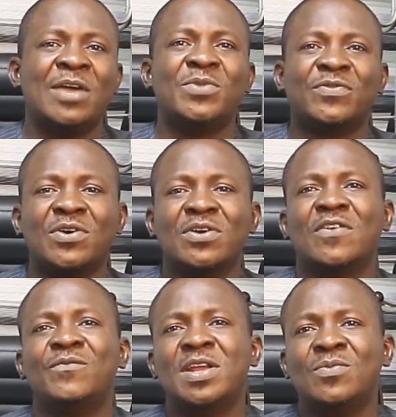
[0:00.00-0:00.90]
before
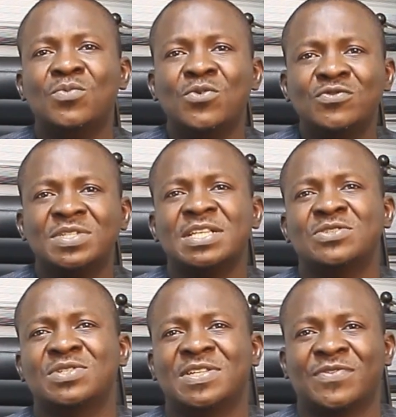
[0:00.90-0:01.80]
government moves
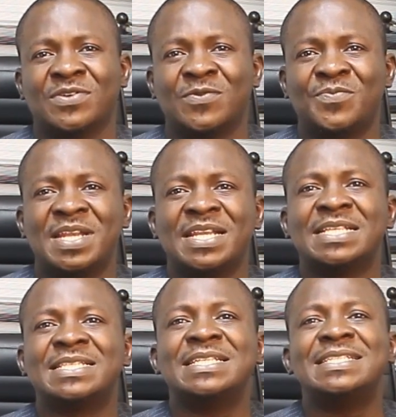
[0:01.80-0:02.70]
into development,
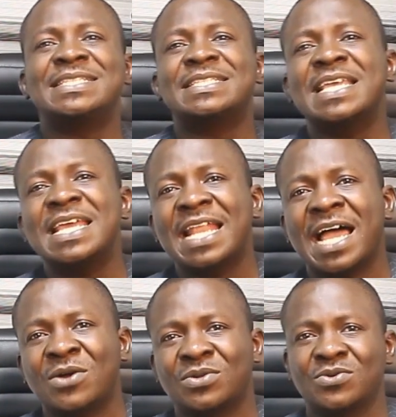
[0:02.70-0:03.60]
they still
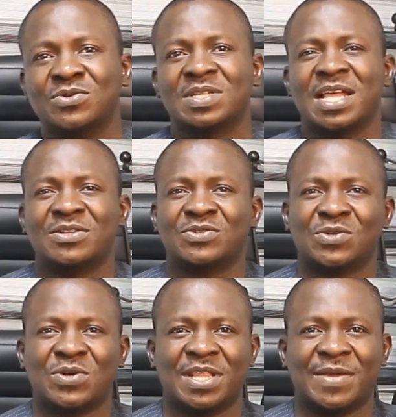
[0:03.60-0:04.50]
sell out those lands
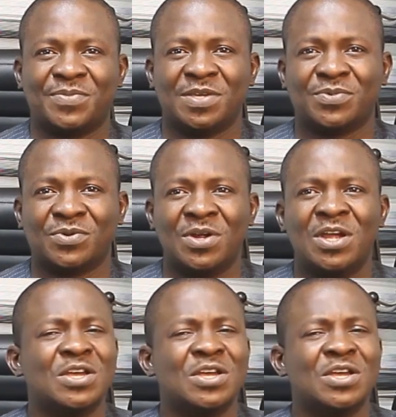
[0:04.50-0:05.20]
to other people.